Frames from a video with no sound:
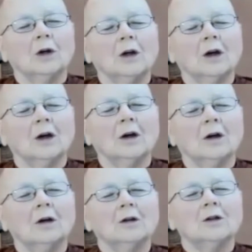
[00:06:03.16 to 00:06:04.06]

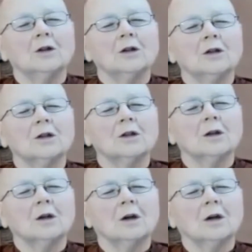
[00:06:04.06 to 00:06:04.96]
can just
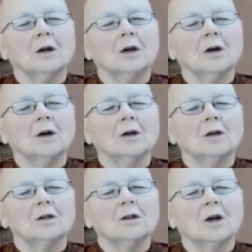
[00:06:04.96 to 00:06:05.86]

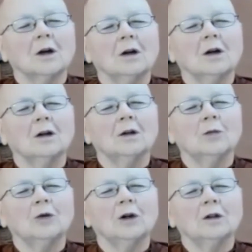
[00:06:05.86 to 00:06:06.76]
settle on the
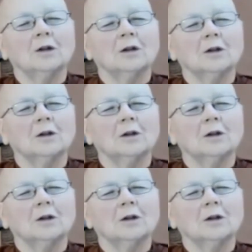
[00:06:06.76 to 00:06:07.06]
breath